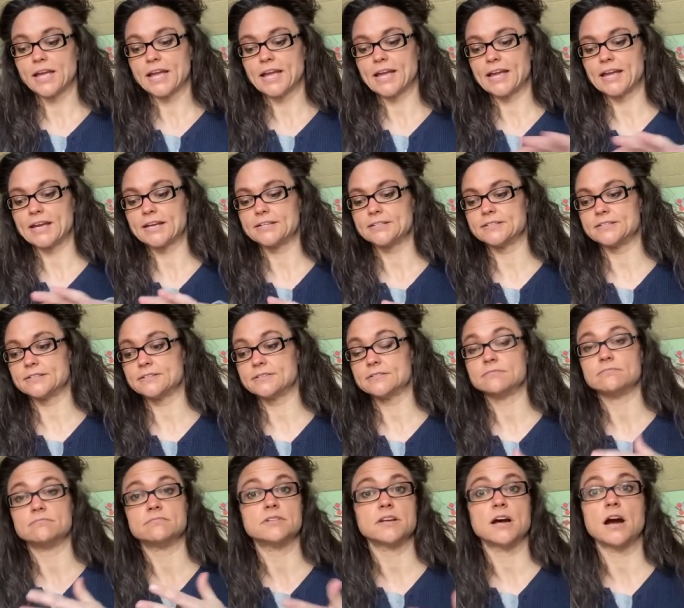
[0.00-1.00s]
and
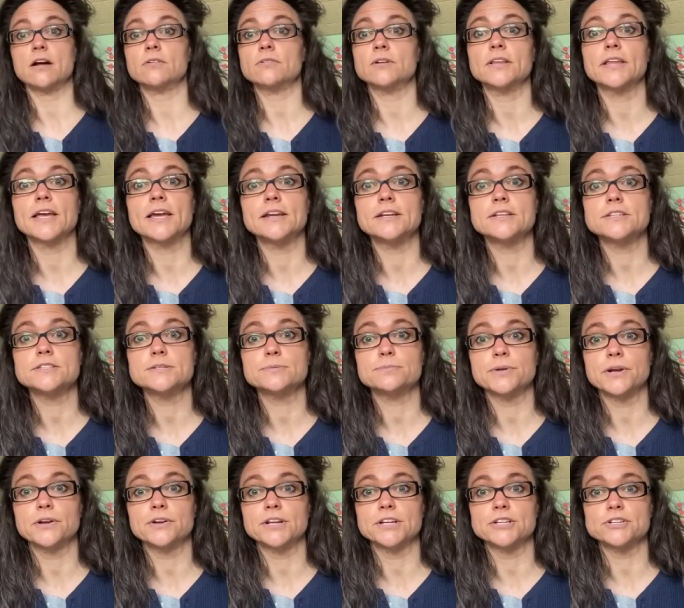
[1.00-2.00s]
not related to
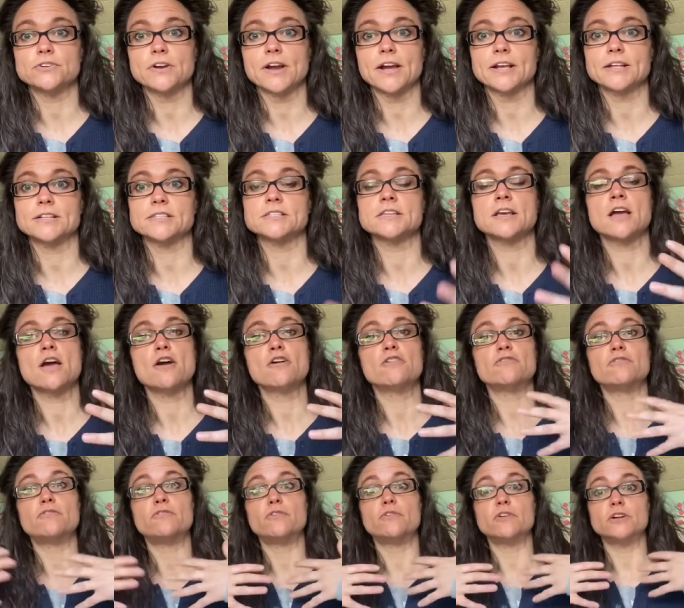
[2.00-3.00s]
bearded dragons.
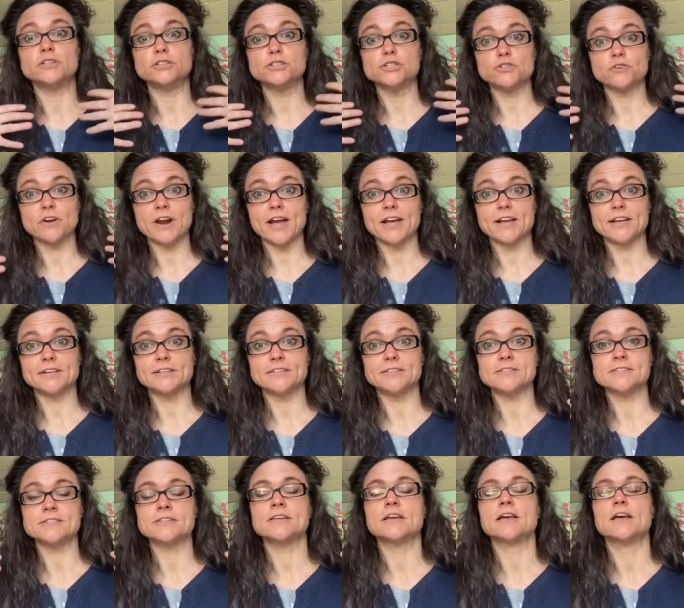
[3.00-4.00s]
Frilled
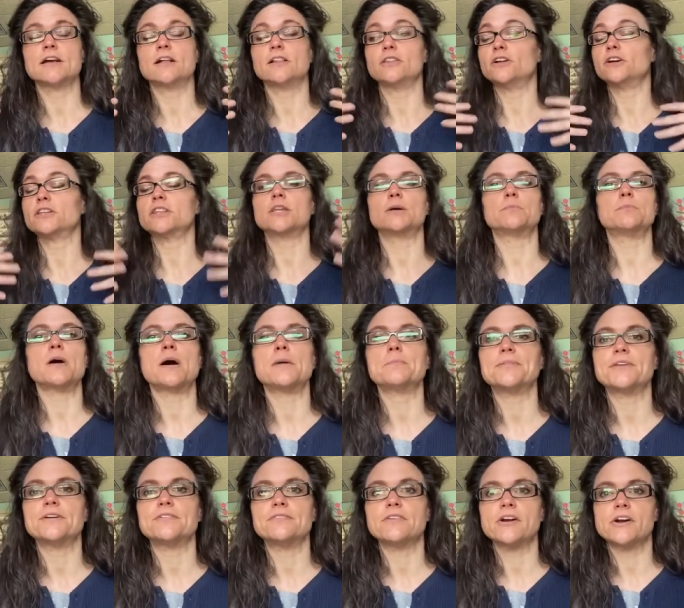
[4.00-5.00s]
dragons, look them
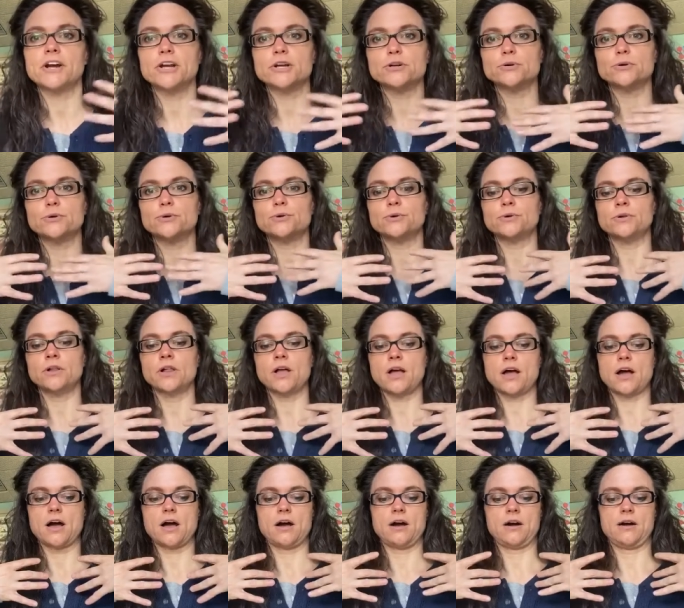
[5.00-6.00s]
up. They're very cool.
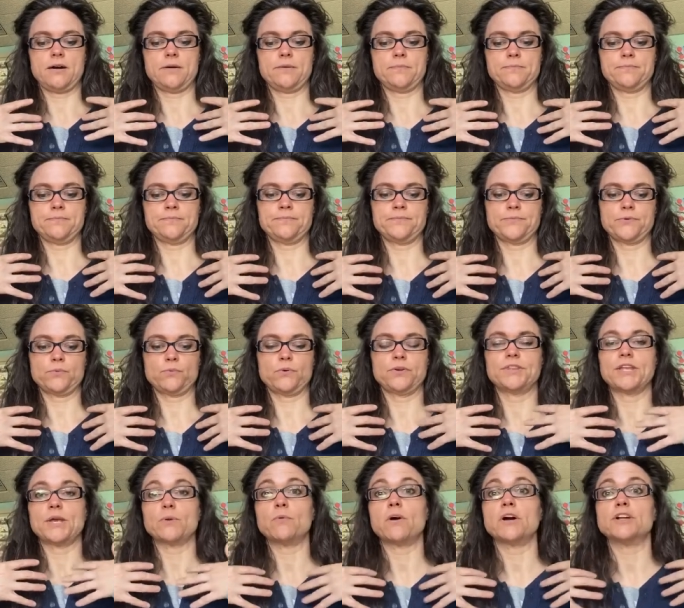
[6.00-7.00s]
Um,
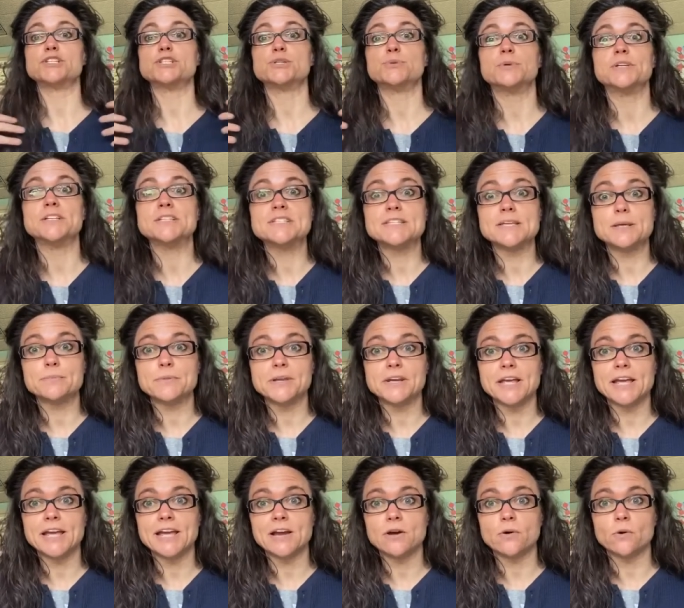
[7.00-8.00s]
when they want to
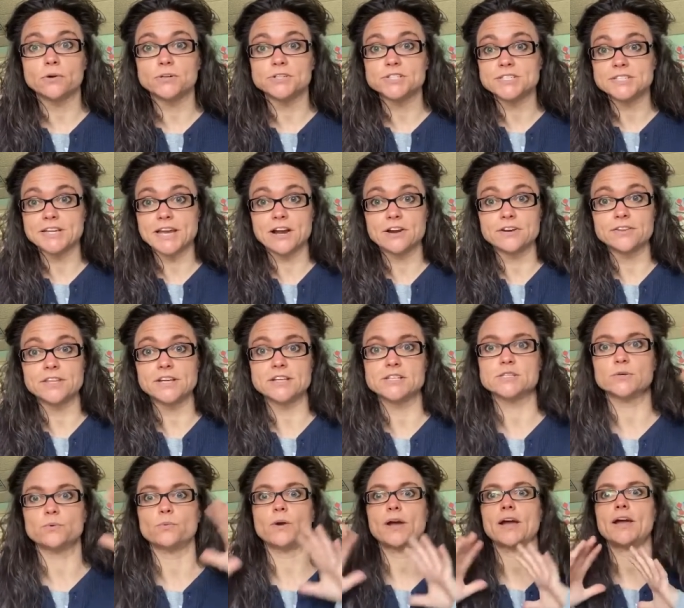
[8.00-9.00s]
intimidate or scare
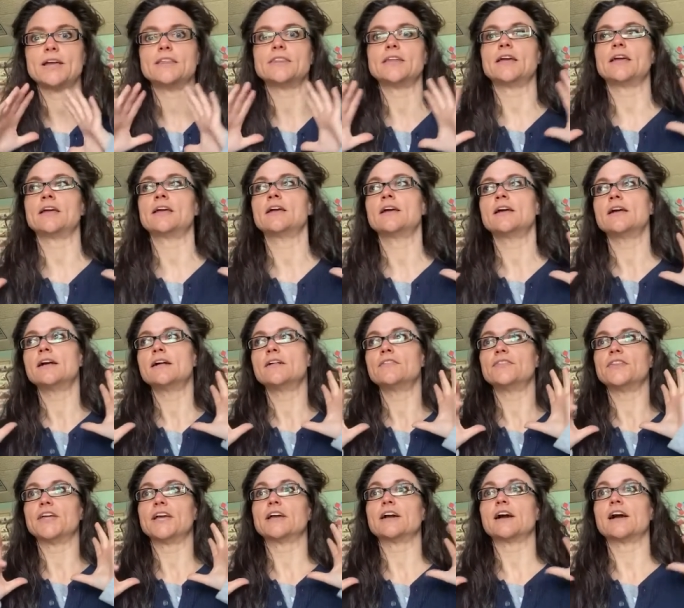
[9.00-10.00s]
things away, they,
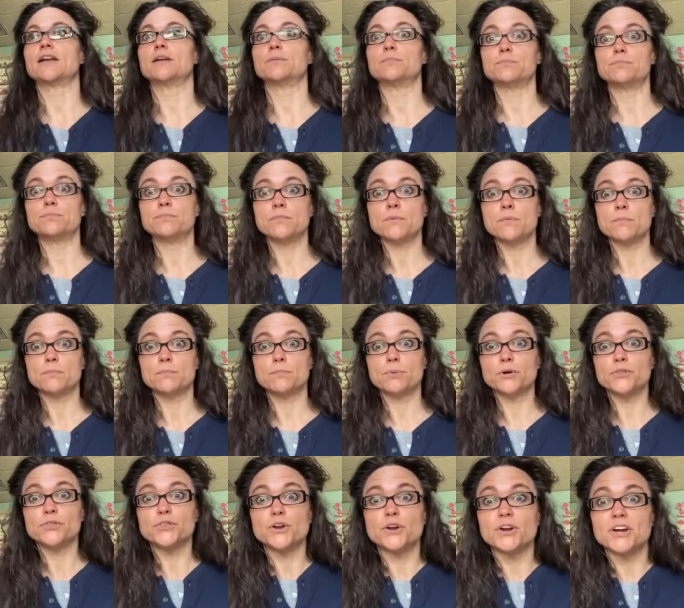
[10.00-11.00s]
they kind of
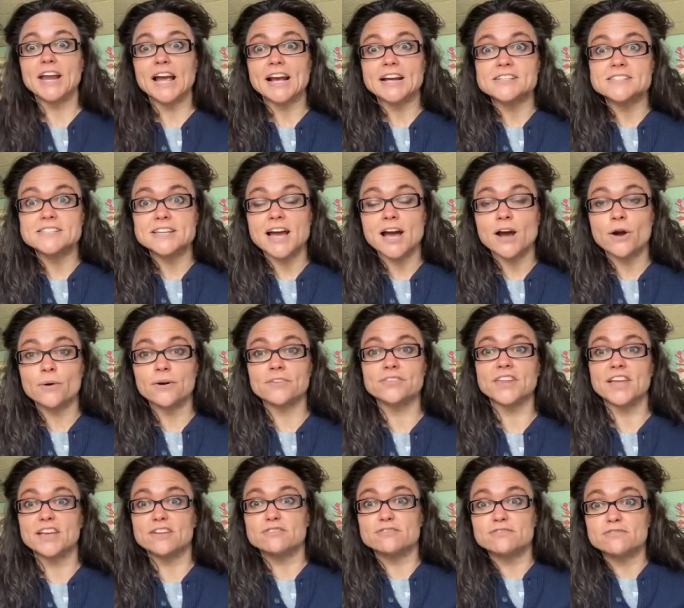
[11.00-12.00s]
put their necks out
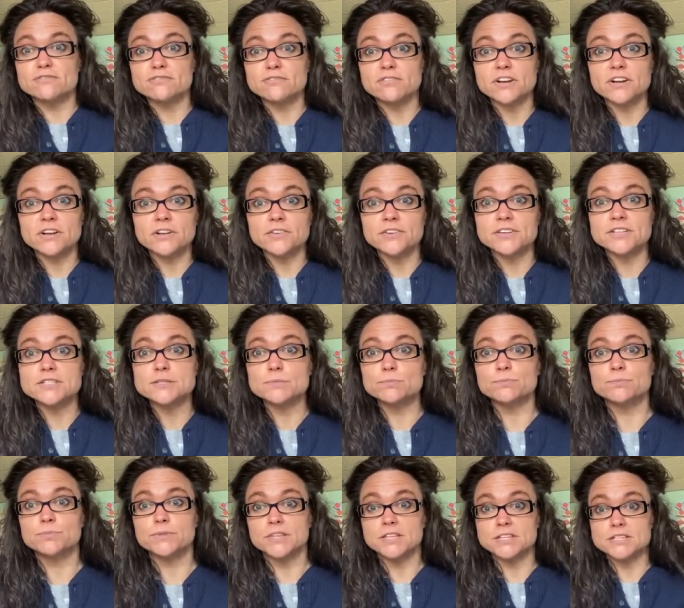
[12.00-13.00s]
and they frill this,
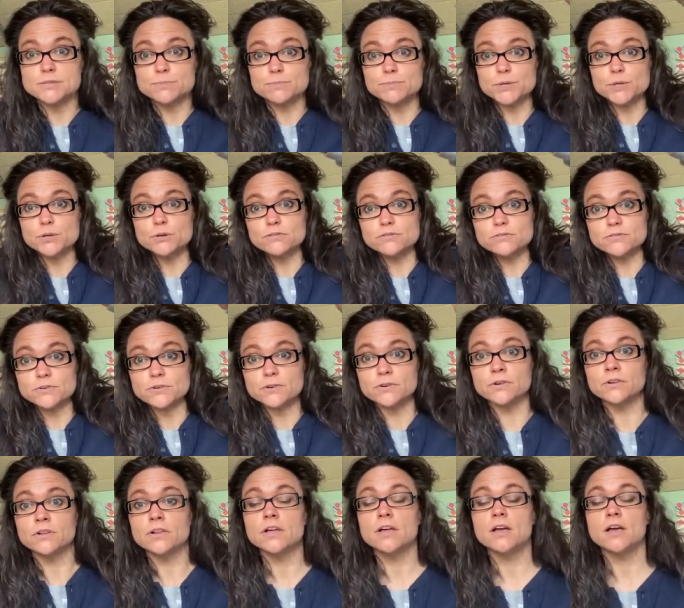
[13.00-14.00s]
this
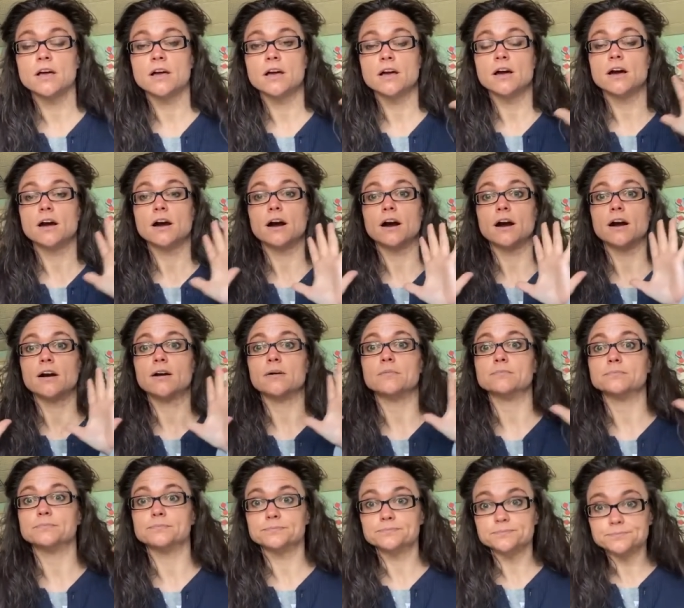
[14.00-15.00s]
beautiful
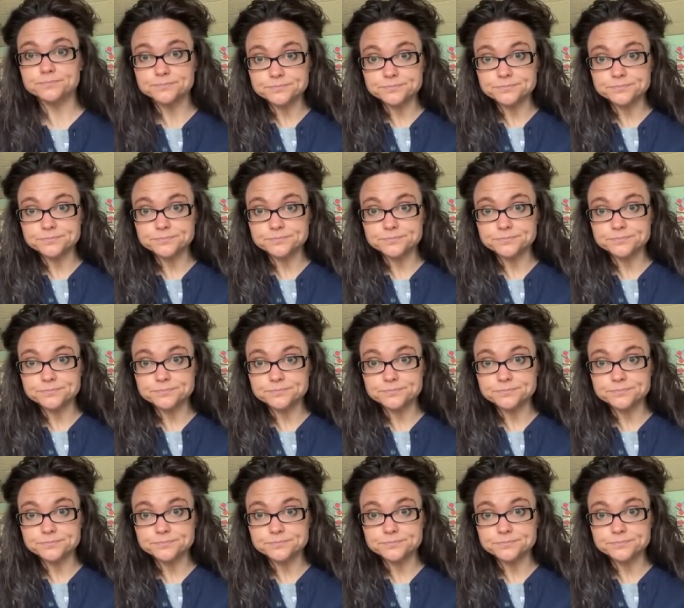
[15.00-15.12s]
um,